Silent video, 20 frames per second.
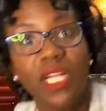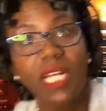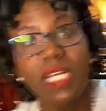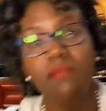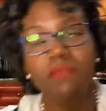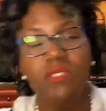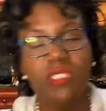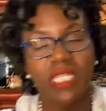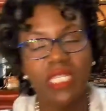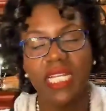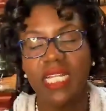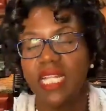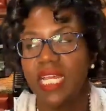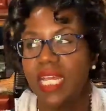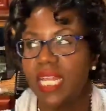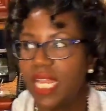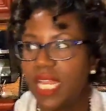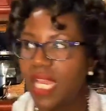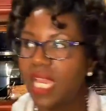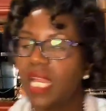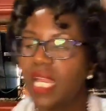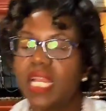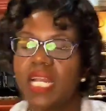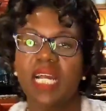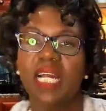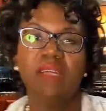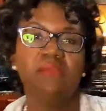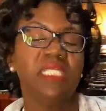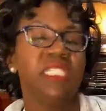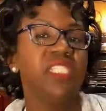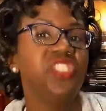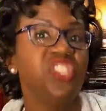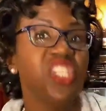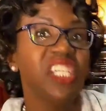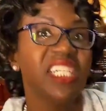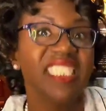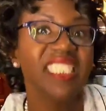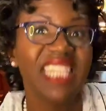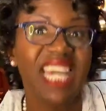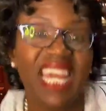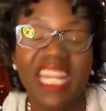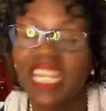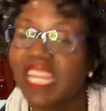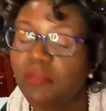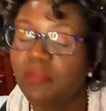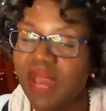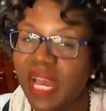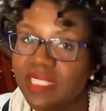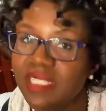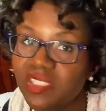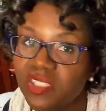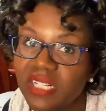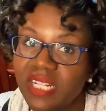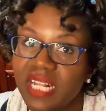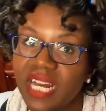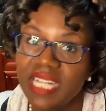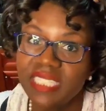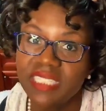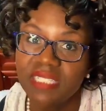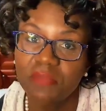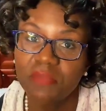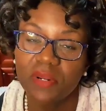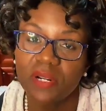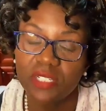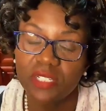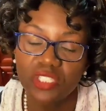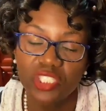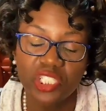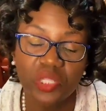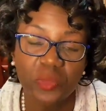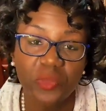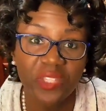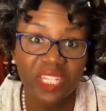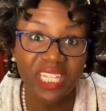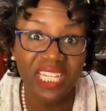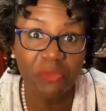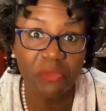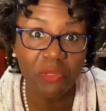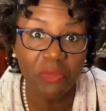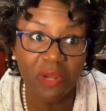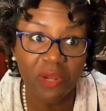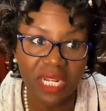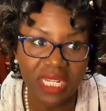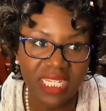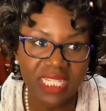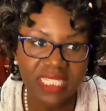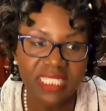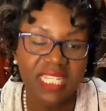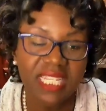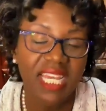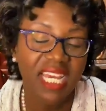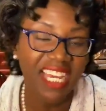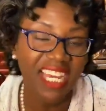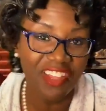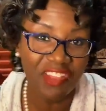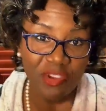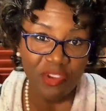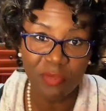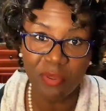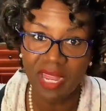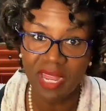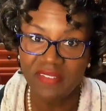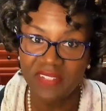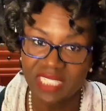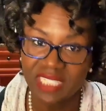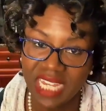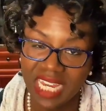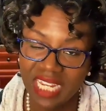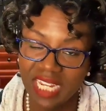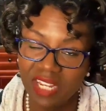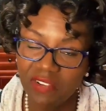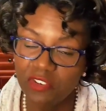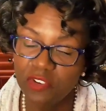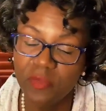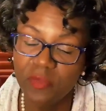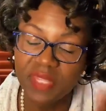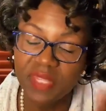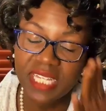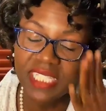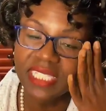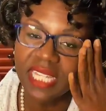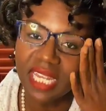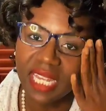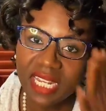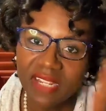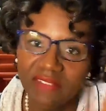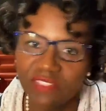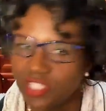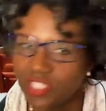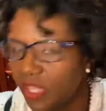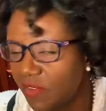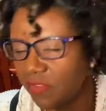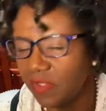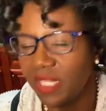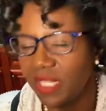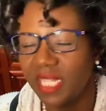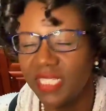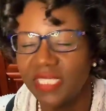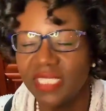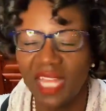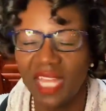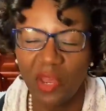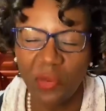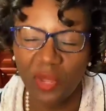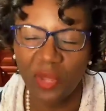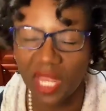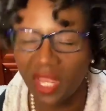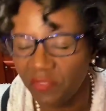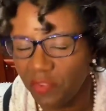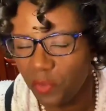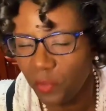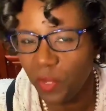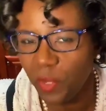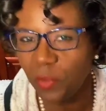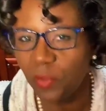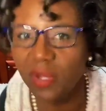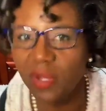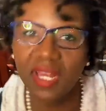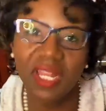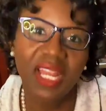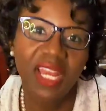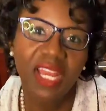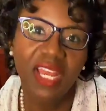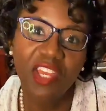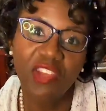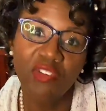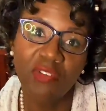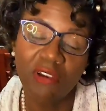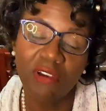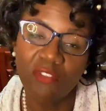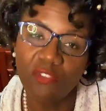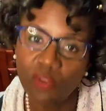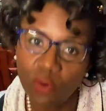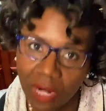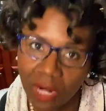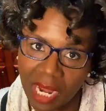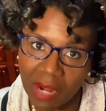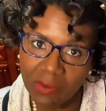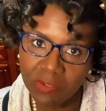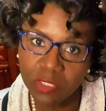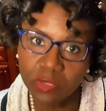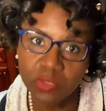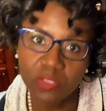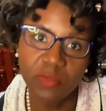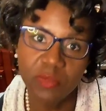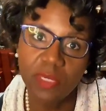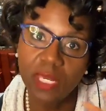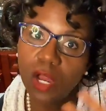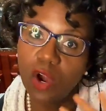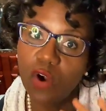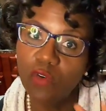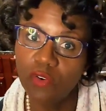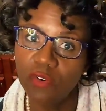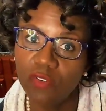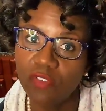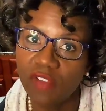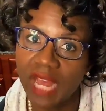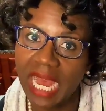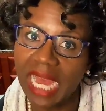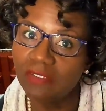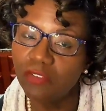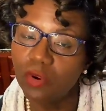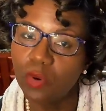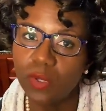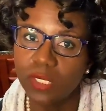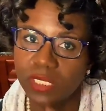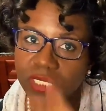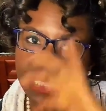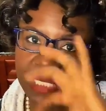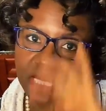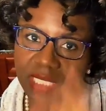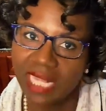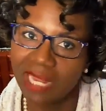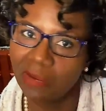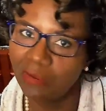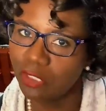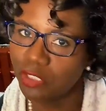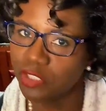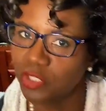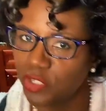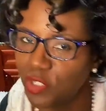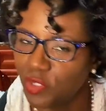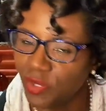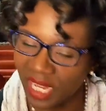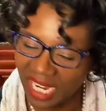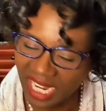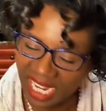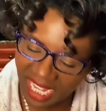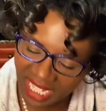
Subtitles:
want to come to the Atlanta area, I'm teaching a dining masterclass in partnership with Neiman Marcus in their private dining room. The executive chef will let us get whatever we want. You have 4 hours with me over 5 courses, and I will show you